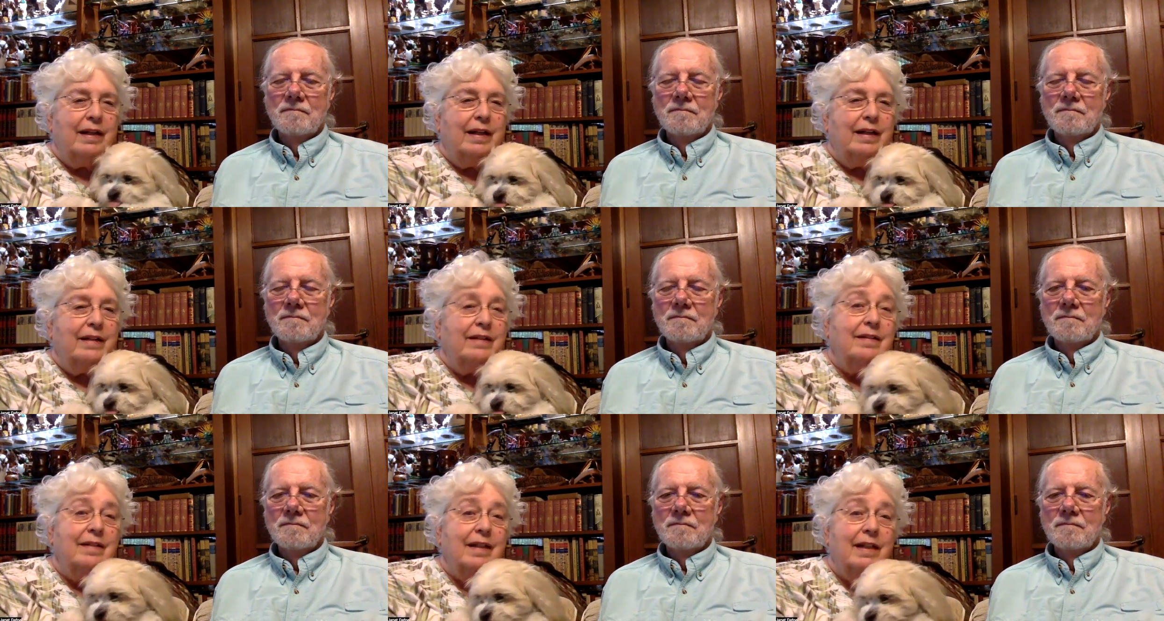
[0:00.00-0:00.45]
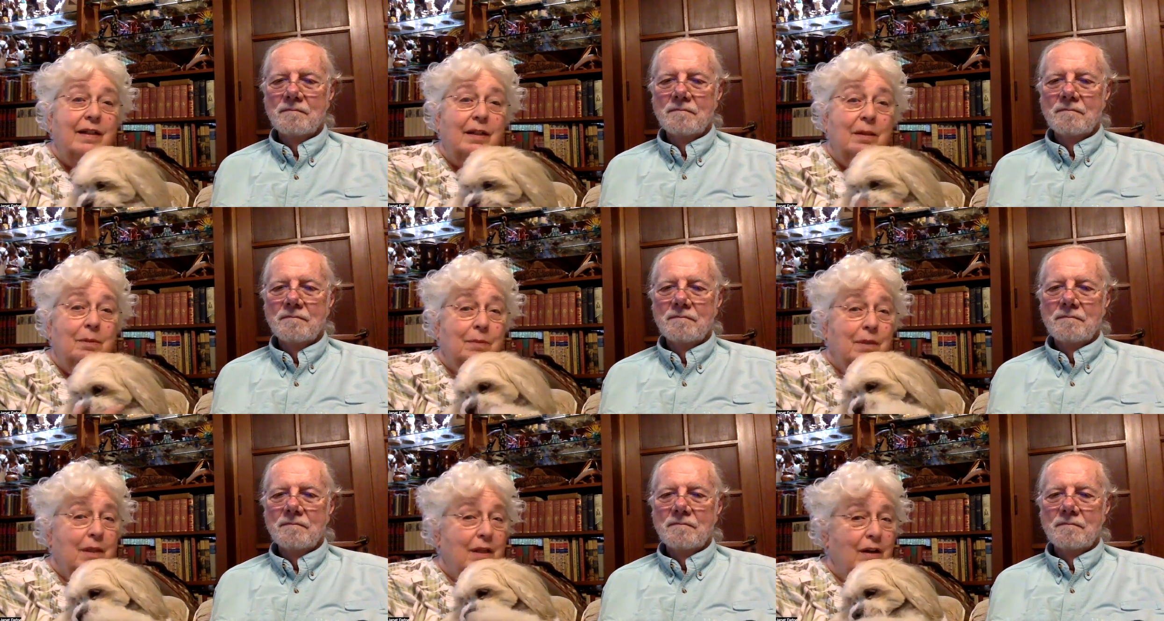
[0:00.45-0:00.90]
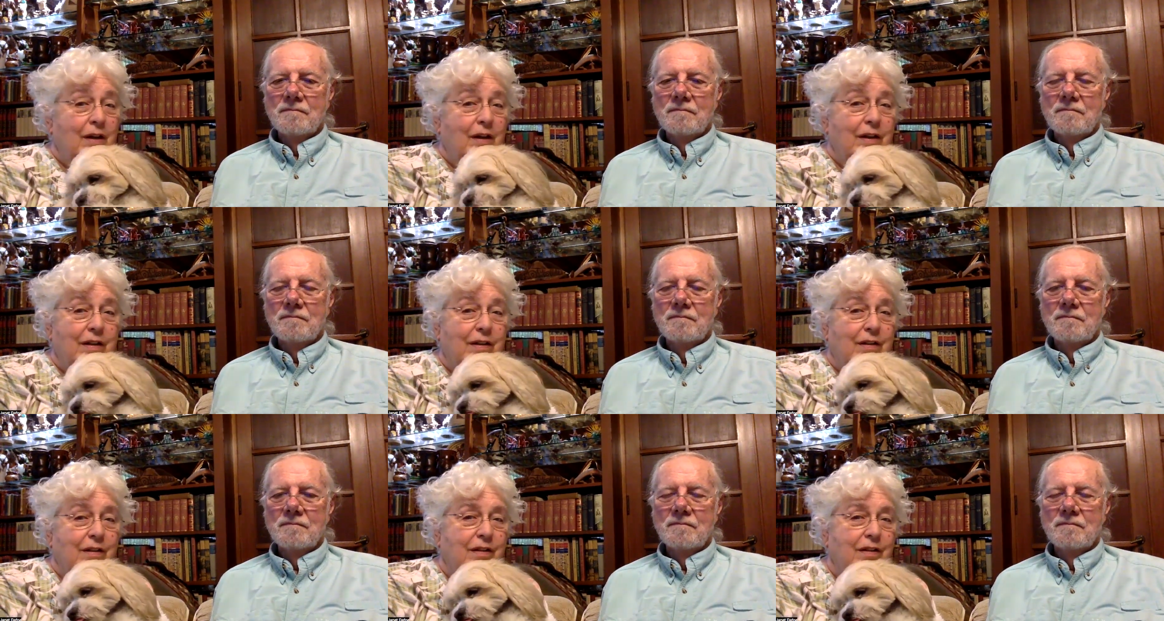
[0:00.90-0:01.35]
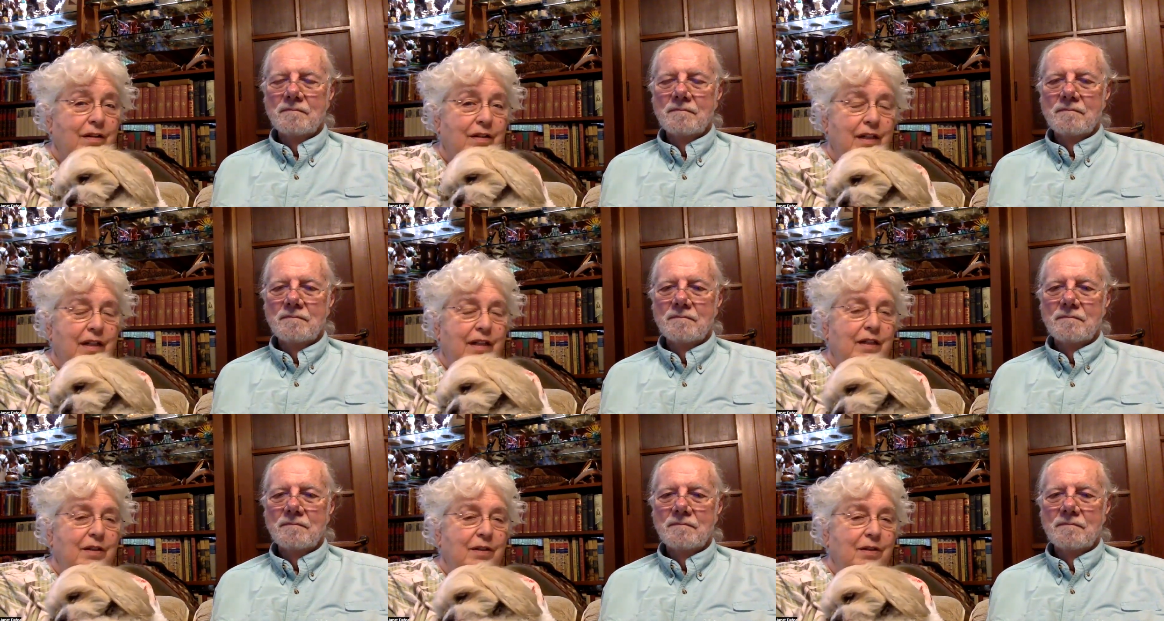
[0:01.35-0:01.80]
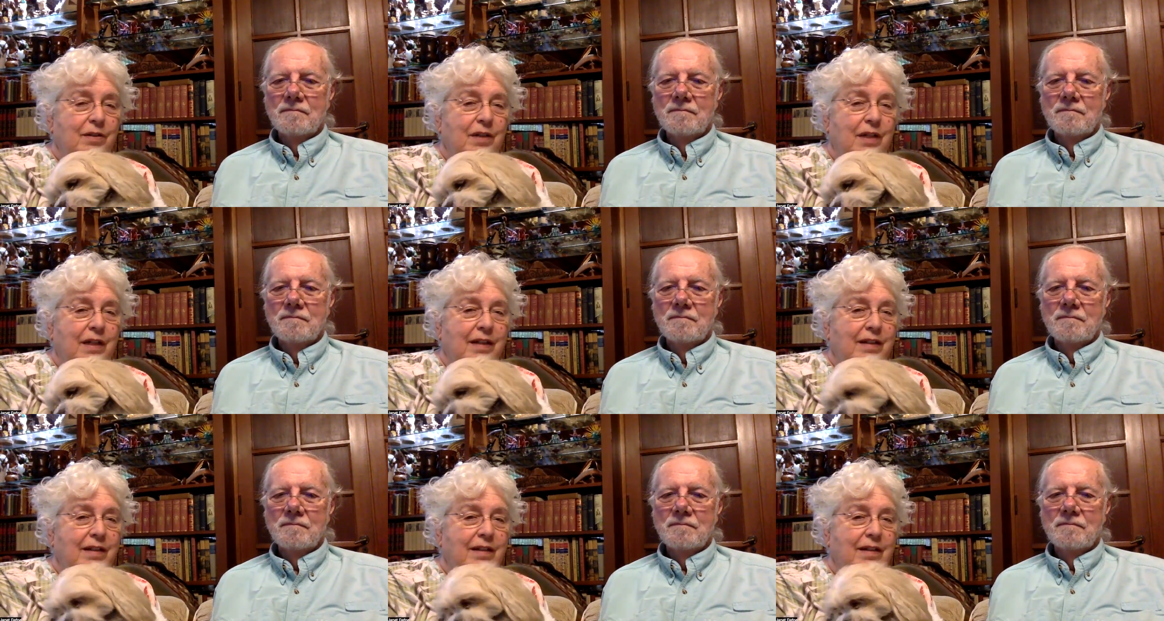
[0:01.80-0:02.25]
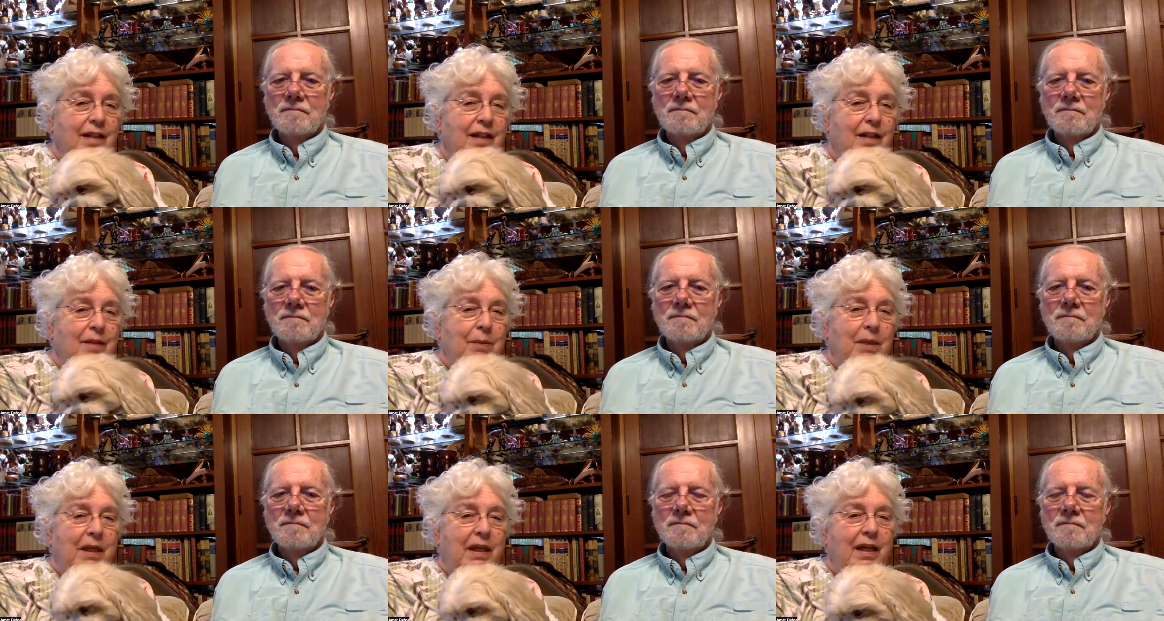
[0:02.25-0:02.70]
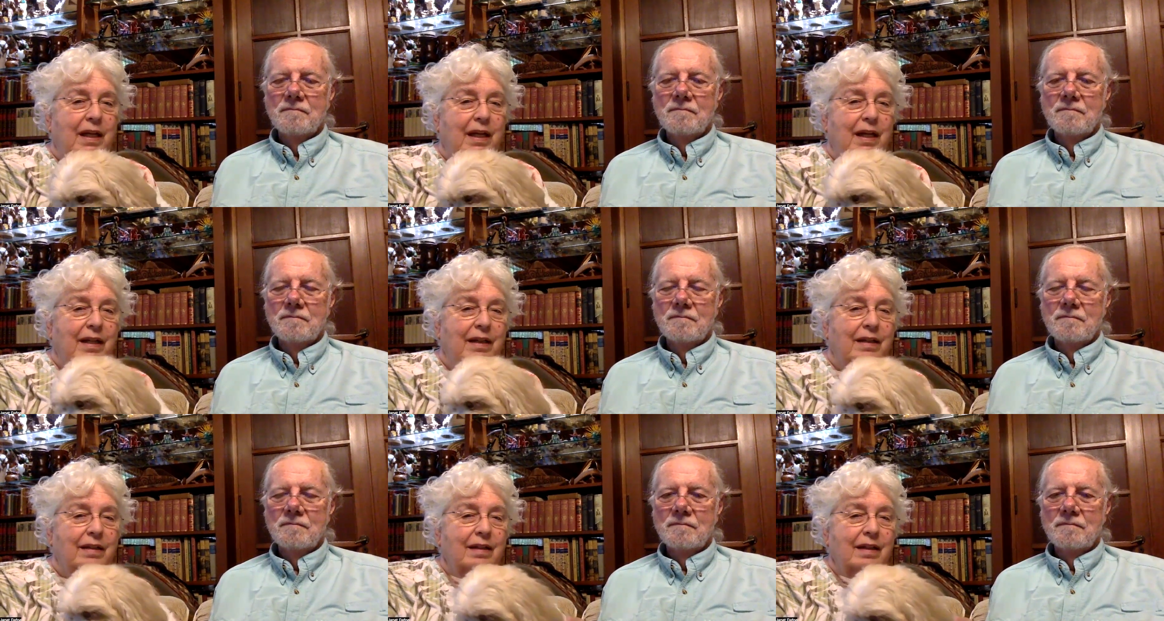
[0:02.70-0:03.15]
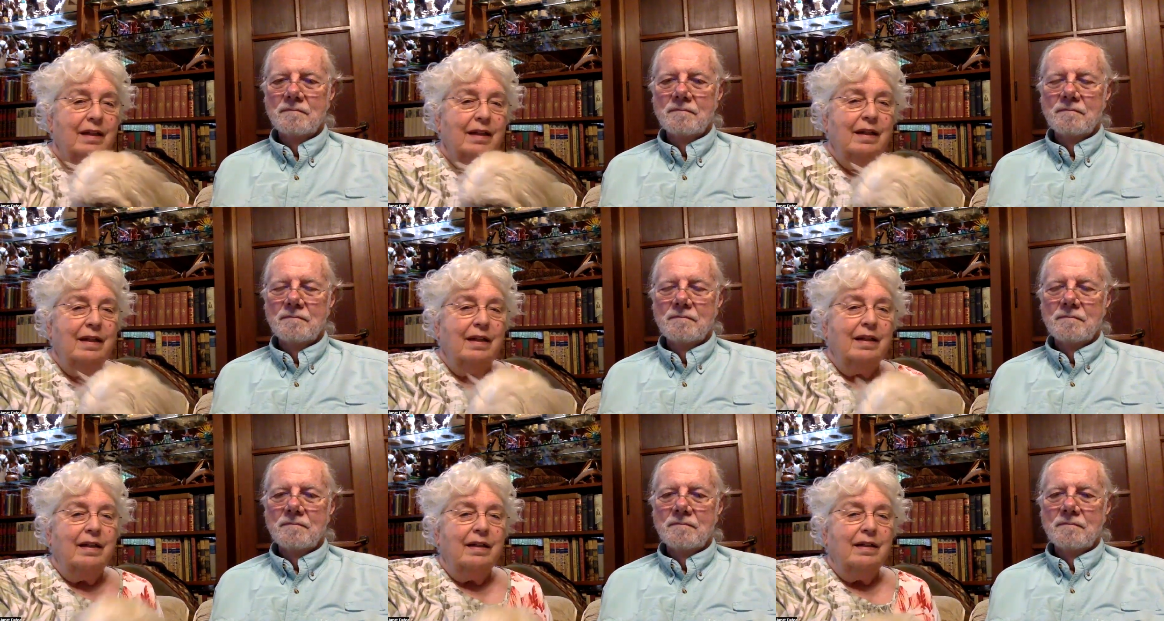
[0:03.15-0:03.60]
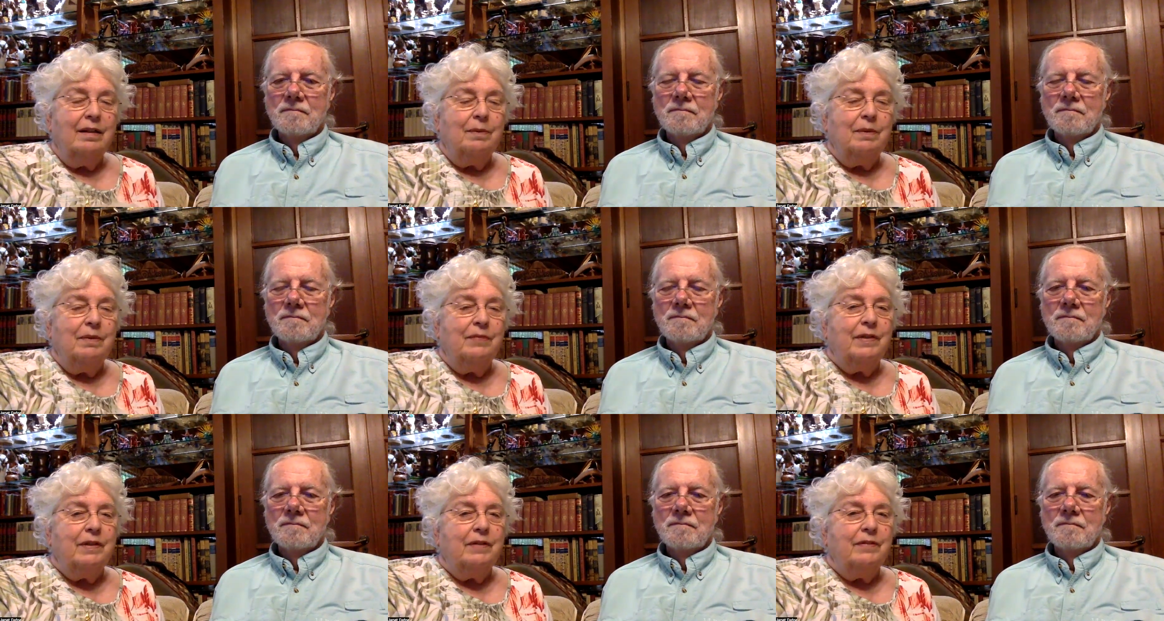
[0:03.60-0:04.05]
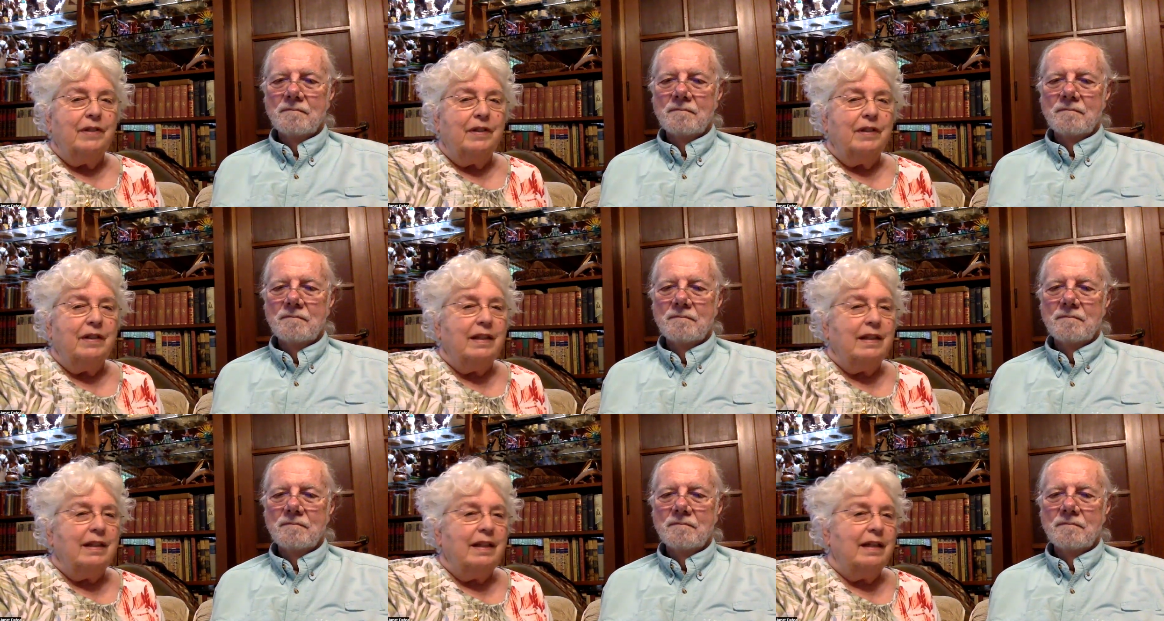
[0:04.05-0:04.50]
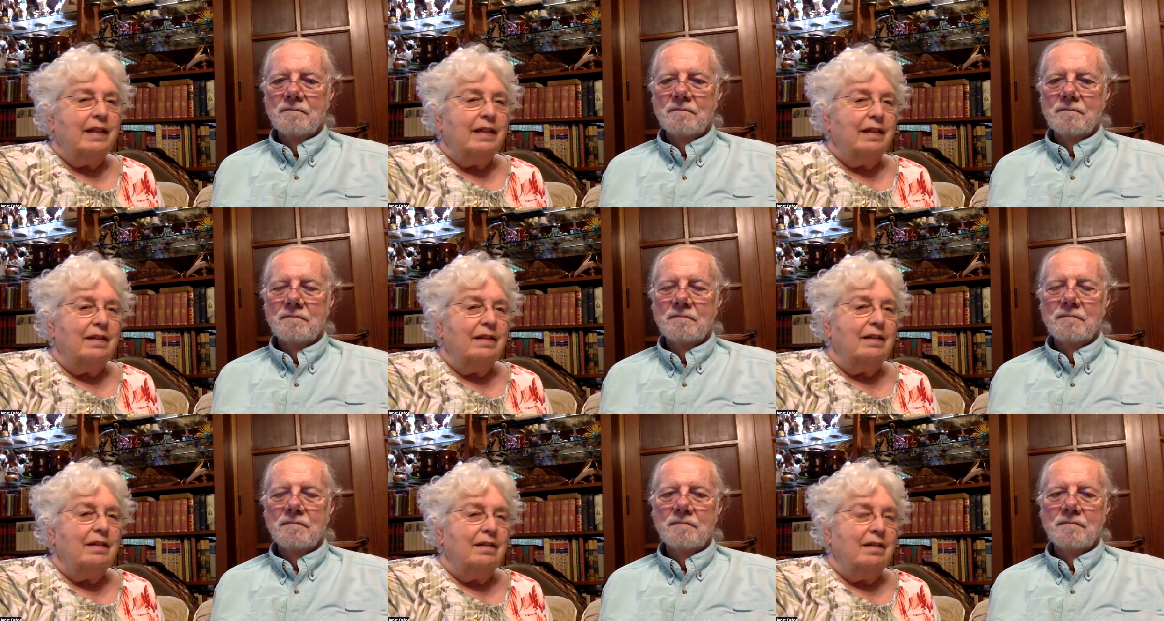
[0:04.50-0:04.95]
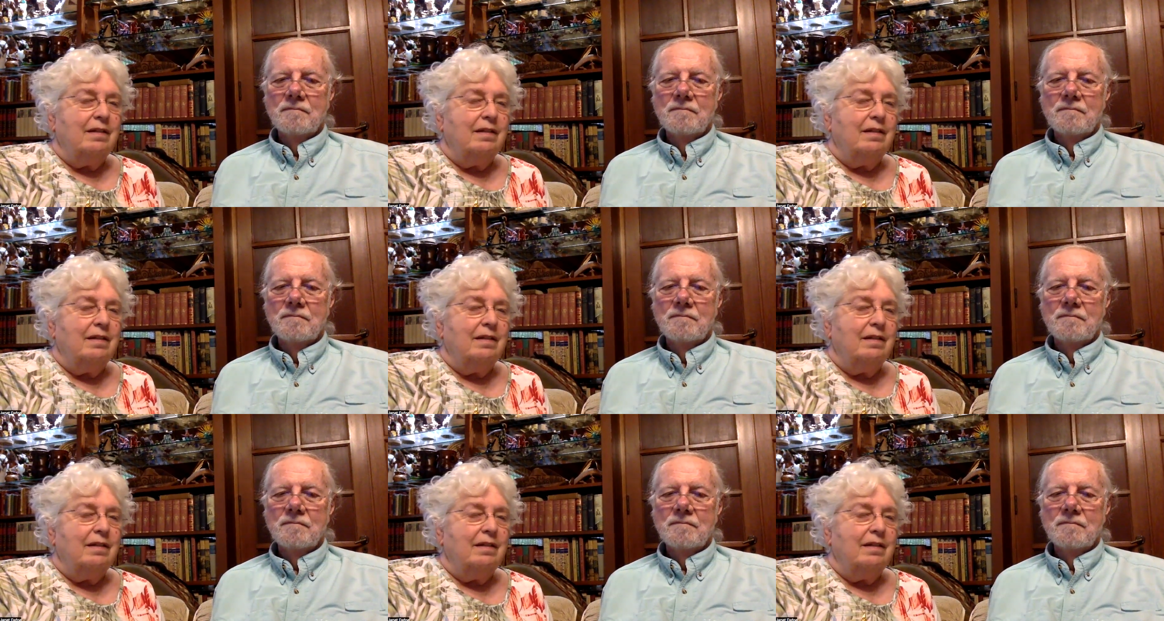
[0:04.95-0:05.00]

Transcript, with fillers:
Speaker 1: and i send him the articles that you guys send me and we feel very connected